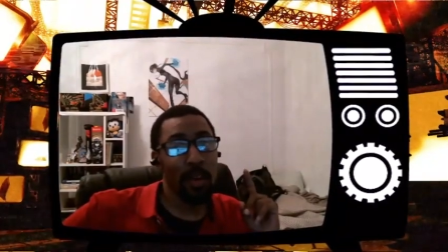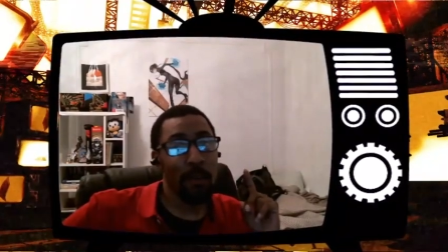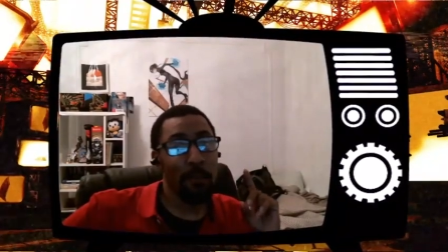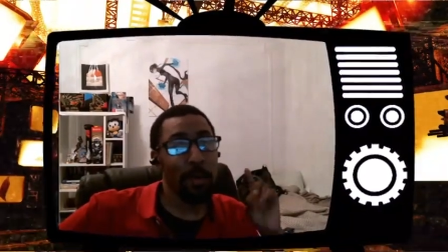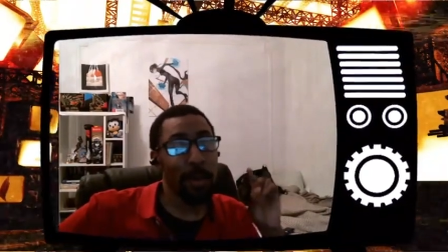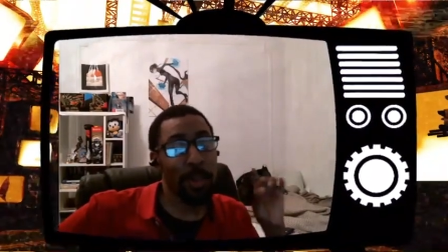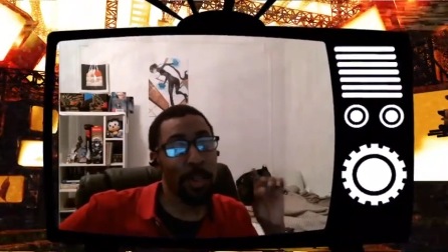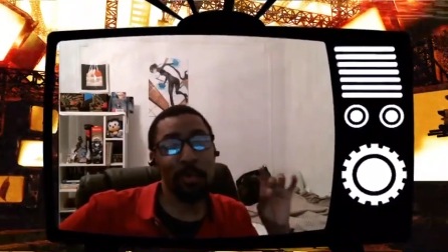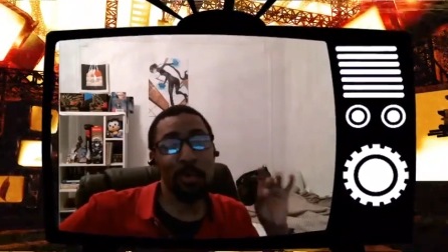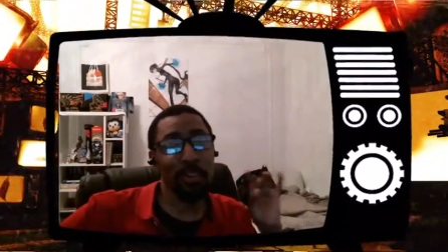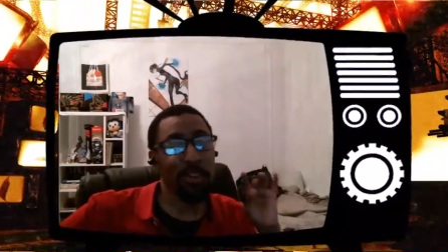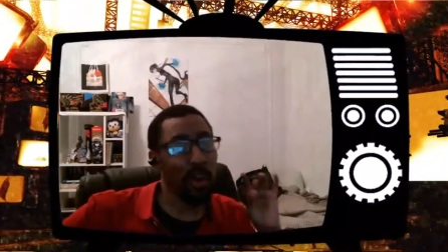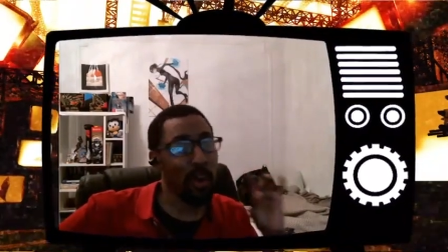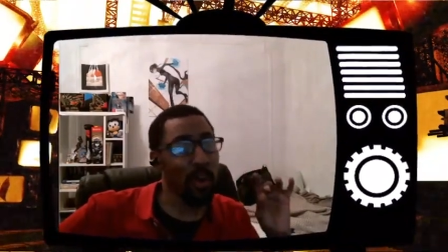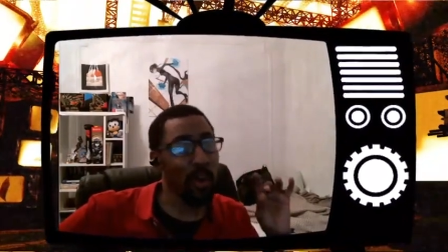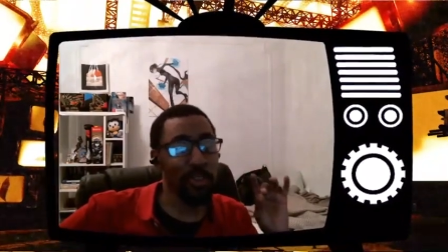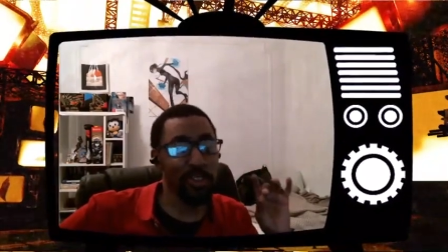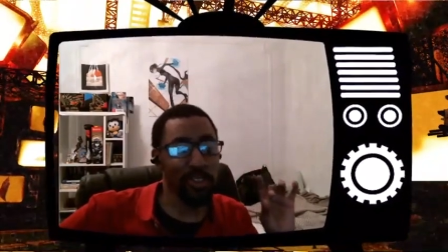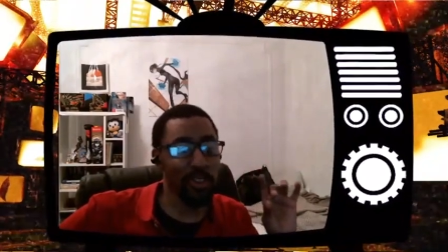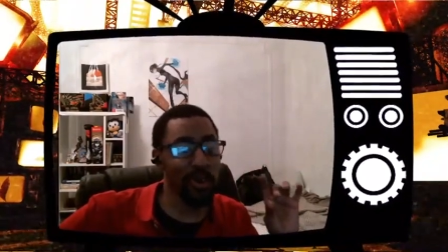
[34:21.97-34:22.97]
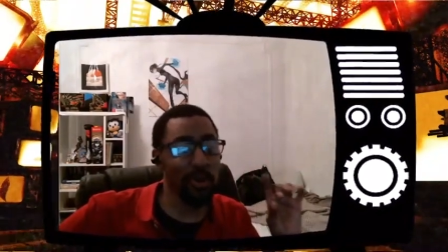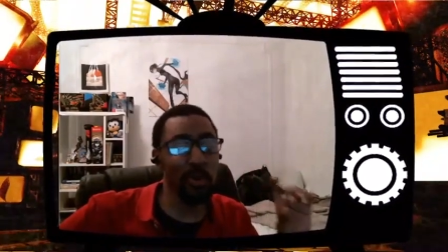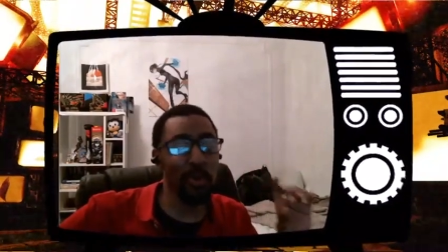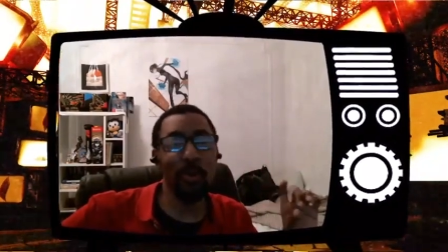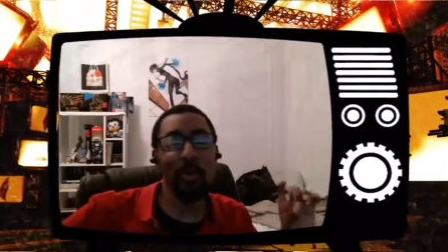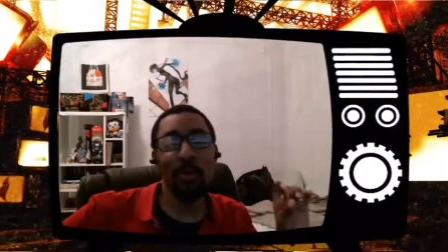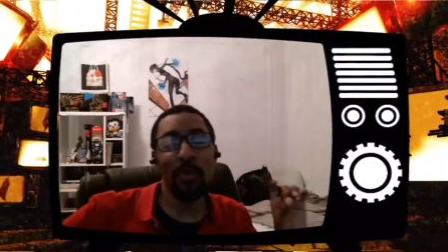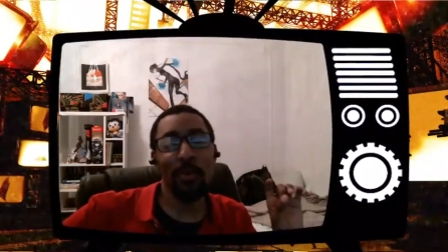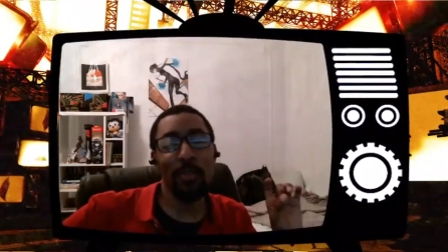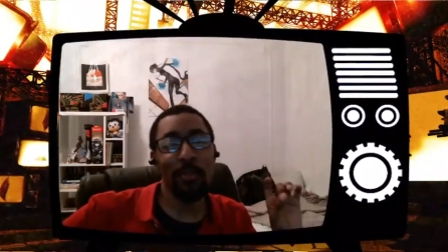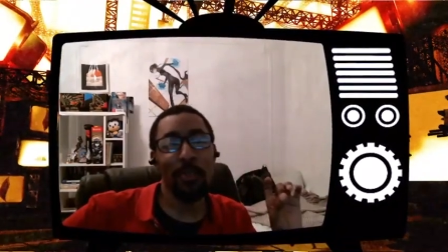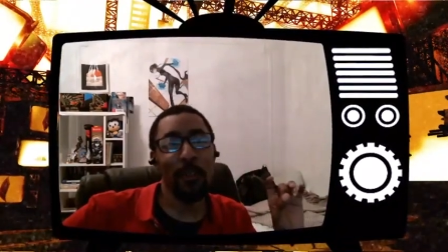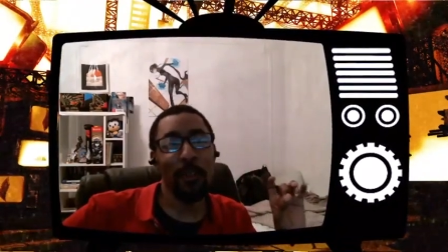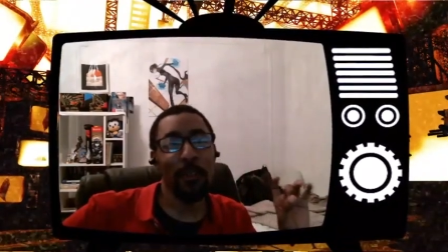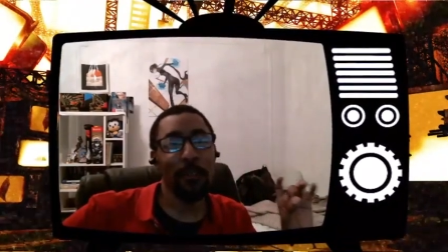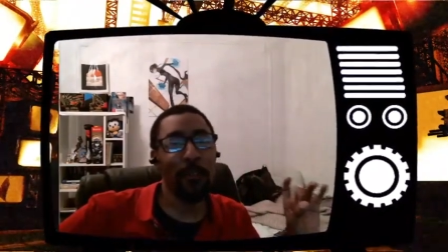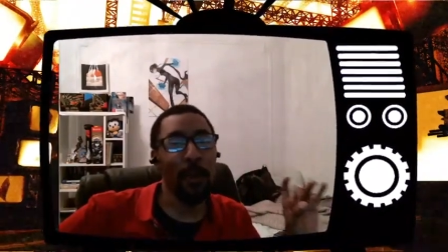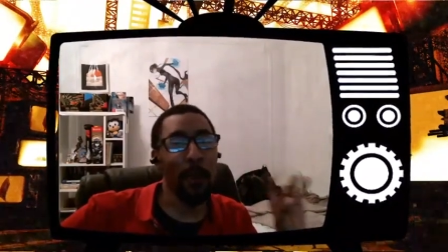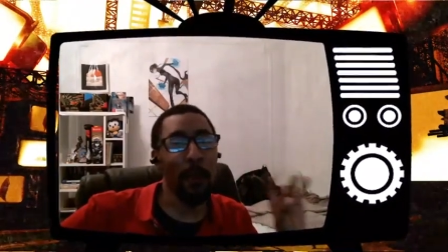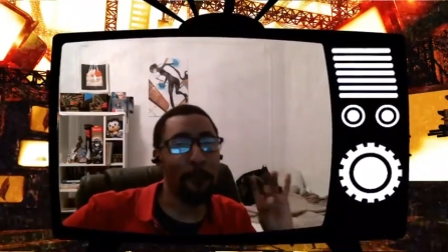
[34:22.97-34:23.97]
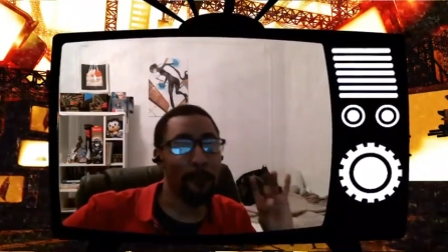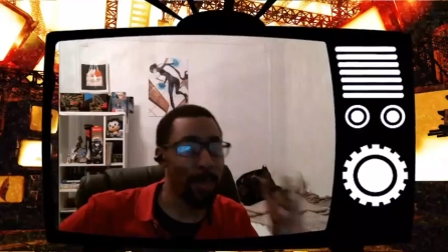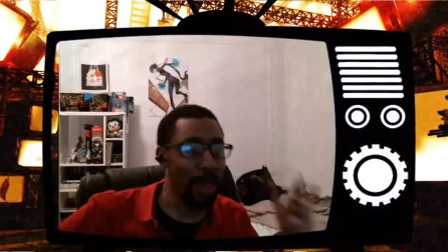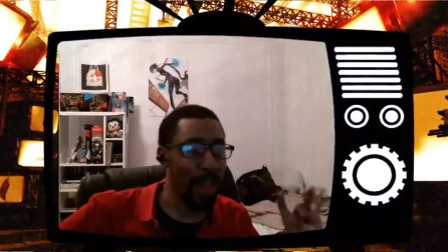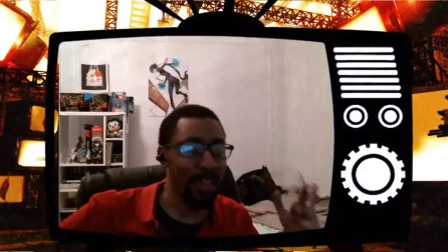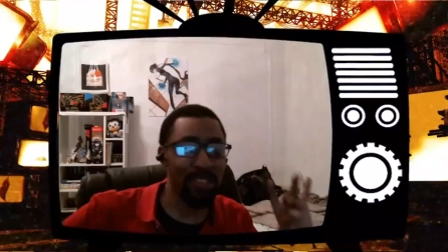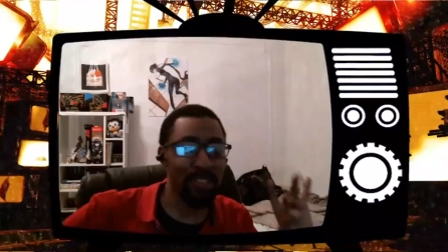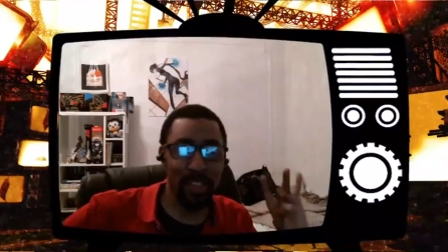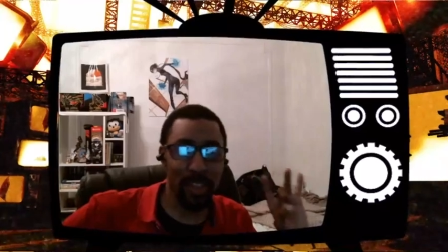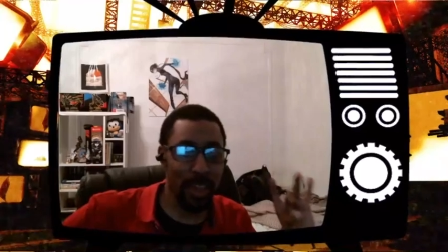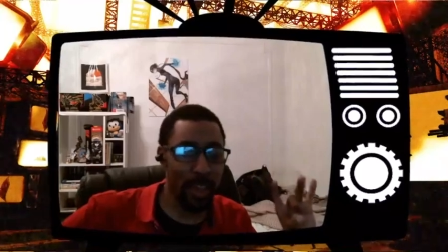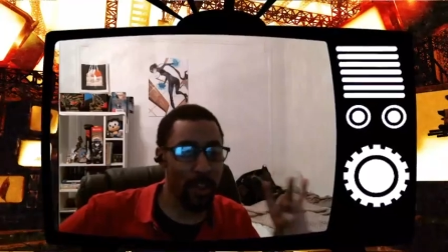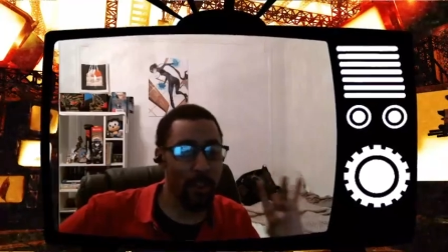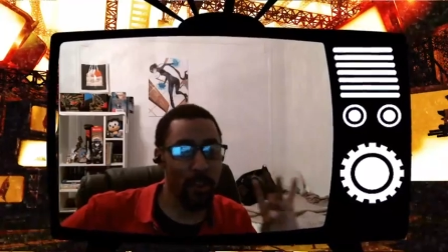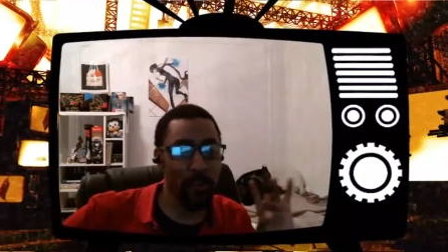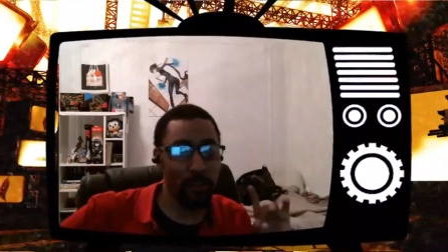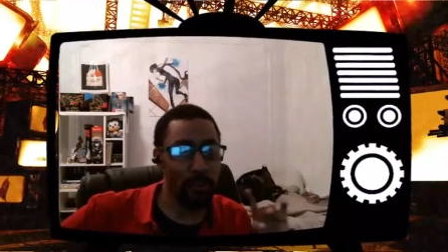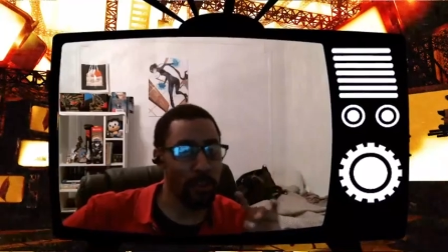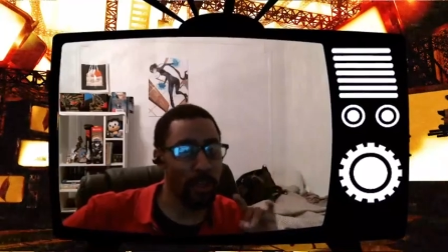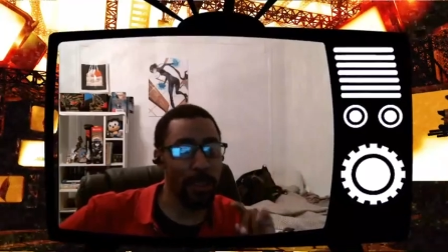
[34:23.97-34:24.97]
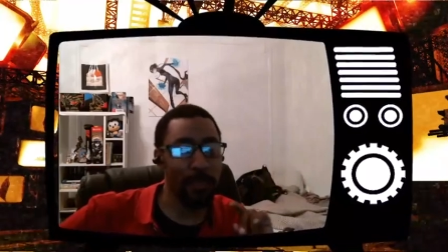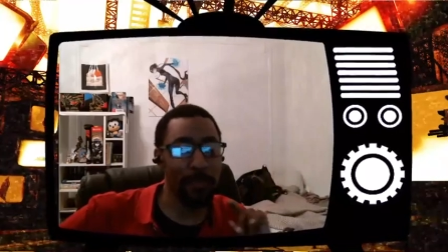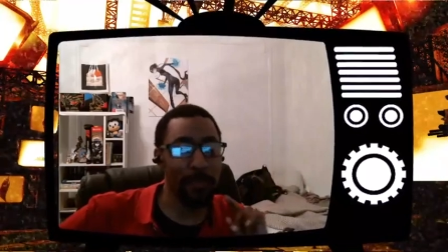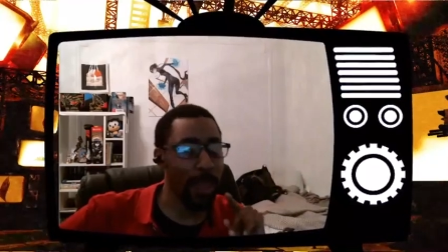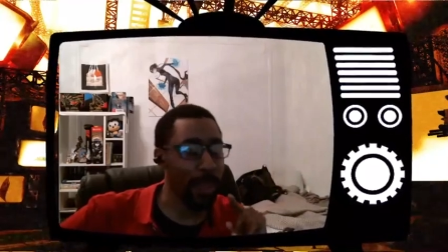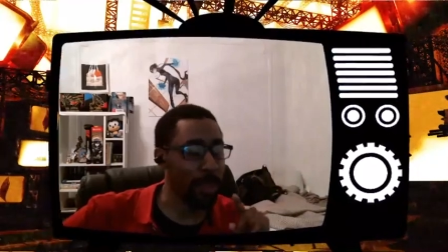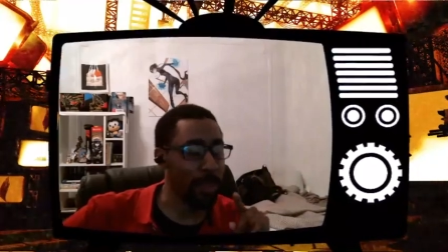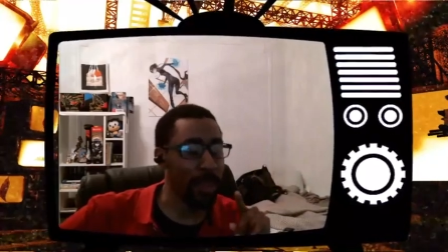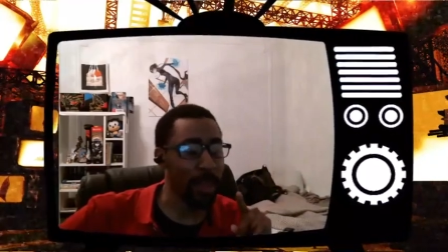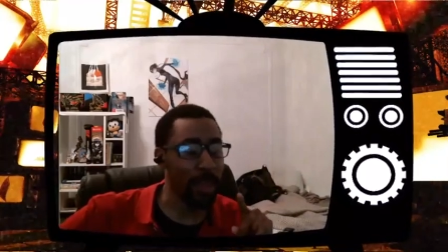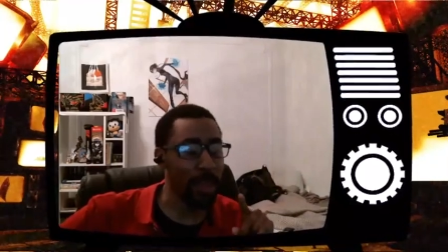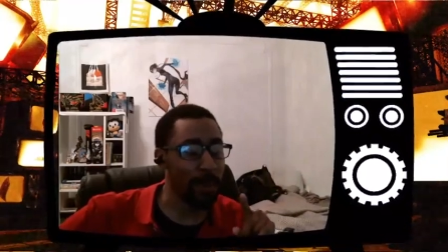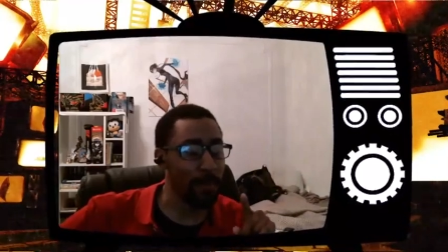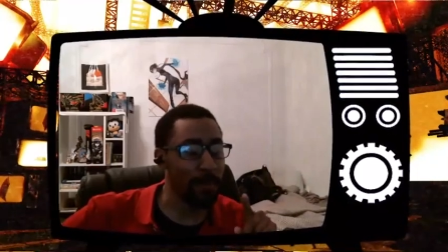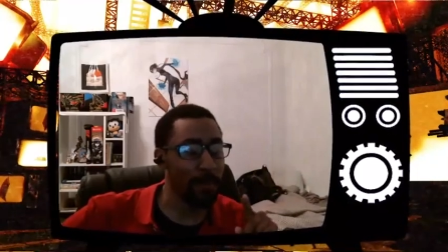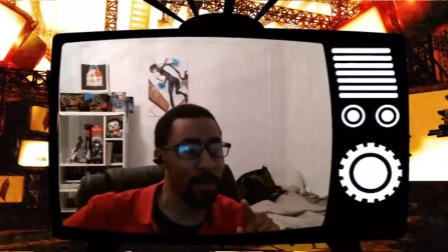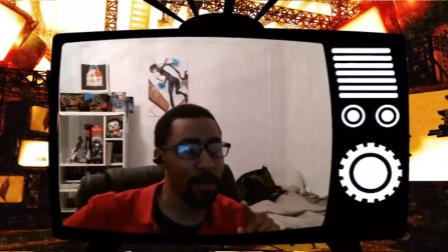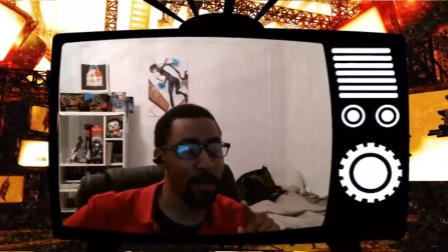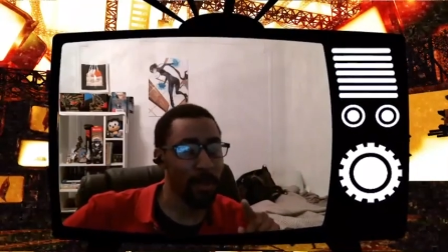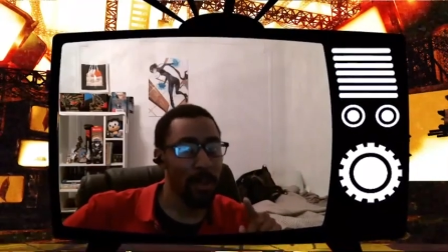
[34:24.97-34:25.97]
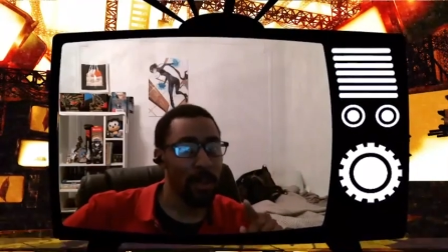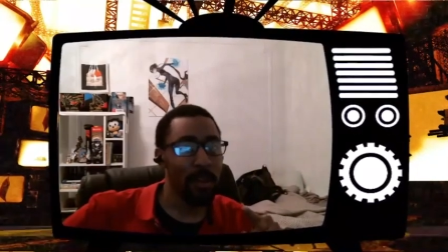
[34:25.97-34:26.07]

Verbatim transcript: But he was also the best character in that game